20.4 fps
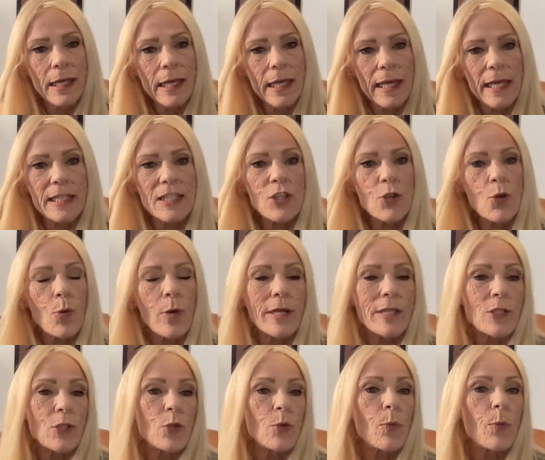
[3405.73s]
it's going
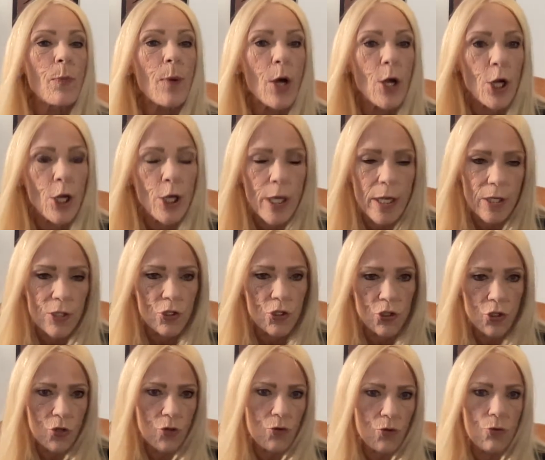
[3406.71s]
to bark
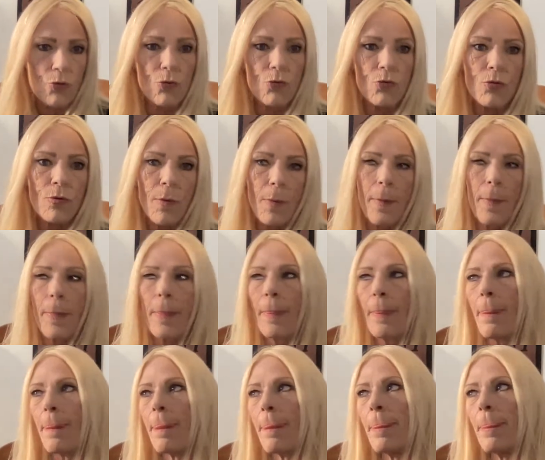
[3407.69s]
at you
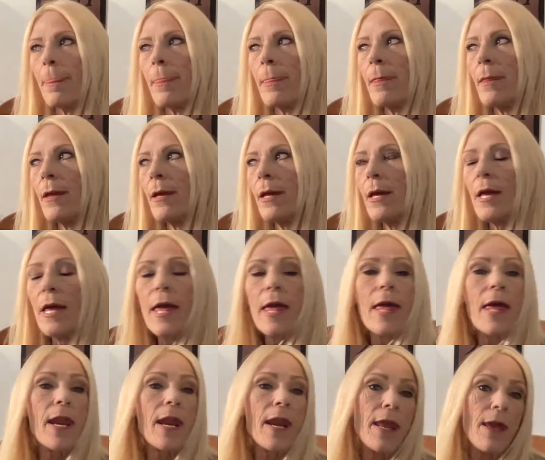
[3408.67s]

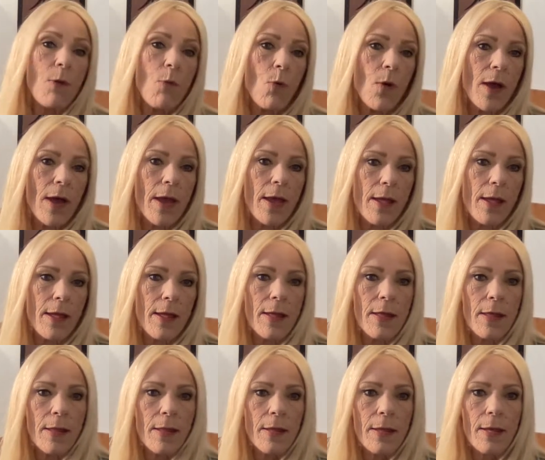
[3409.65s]
any
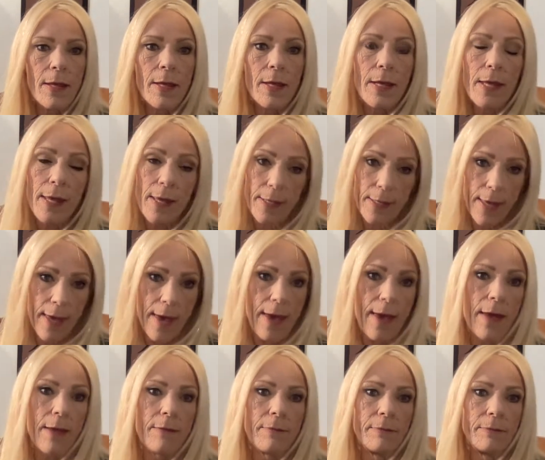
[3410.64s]
way it
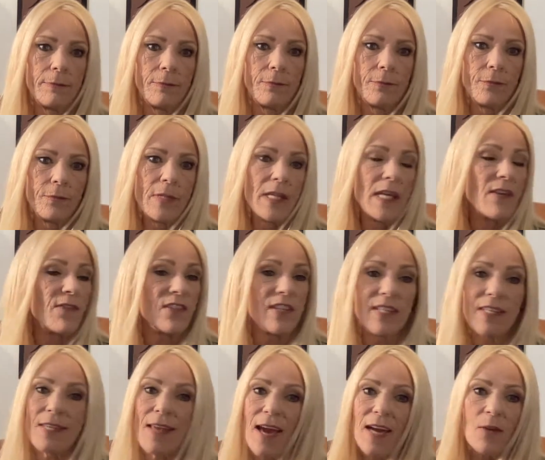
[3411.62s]
can. Even
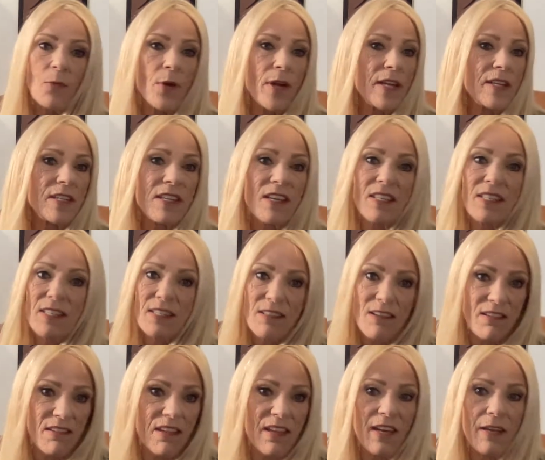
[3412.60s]
sideways on
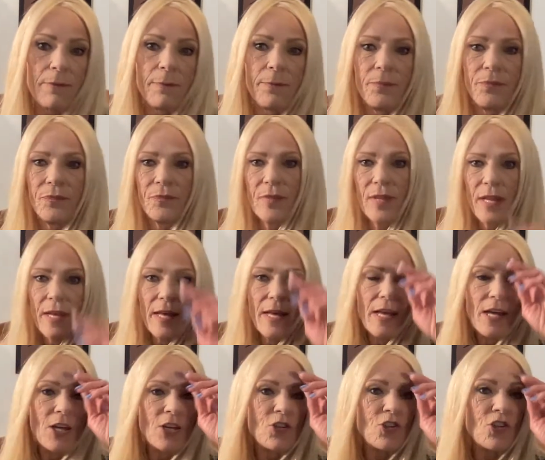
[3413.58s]
Sunday.
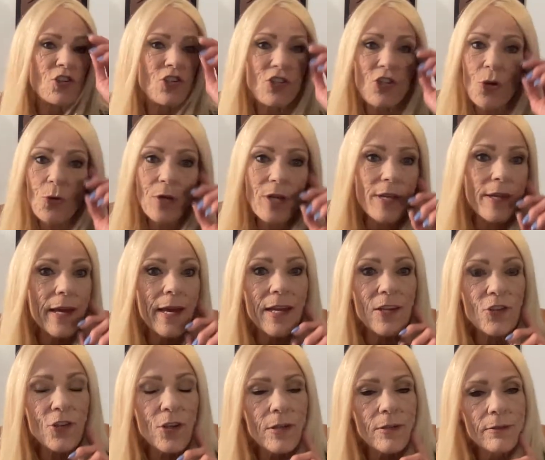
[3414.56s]
Just don't
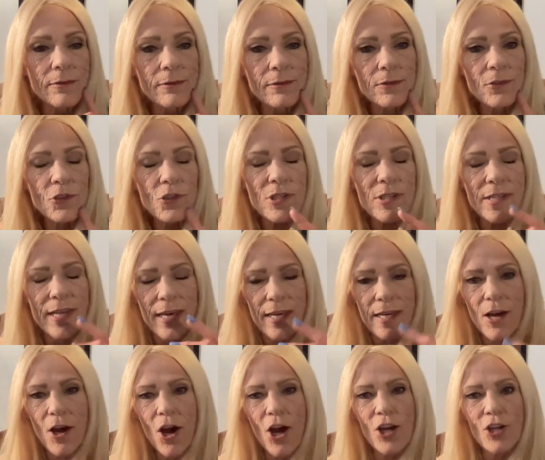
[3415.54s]
engage it. Stay
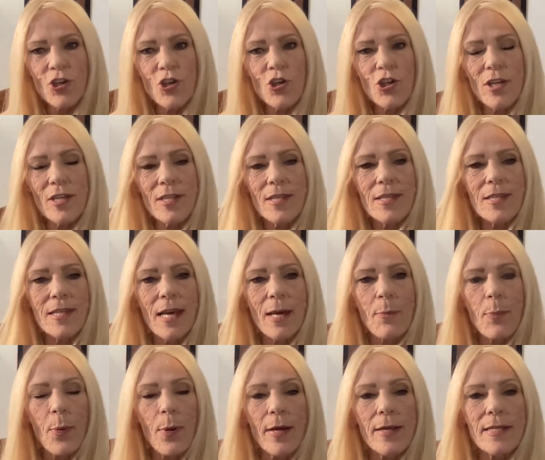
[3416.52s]
conscious, stay
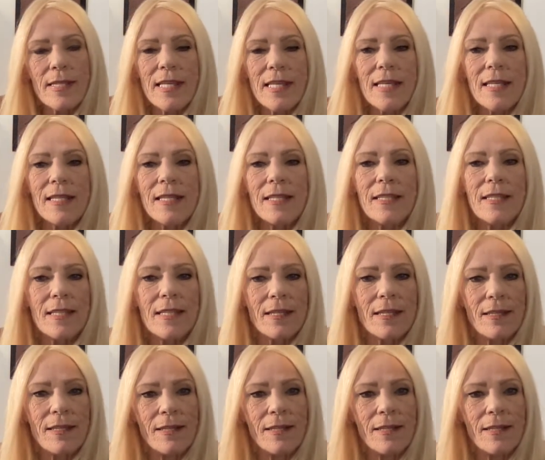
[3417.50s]
present,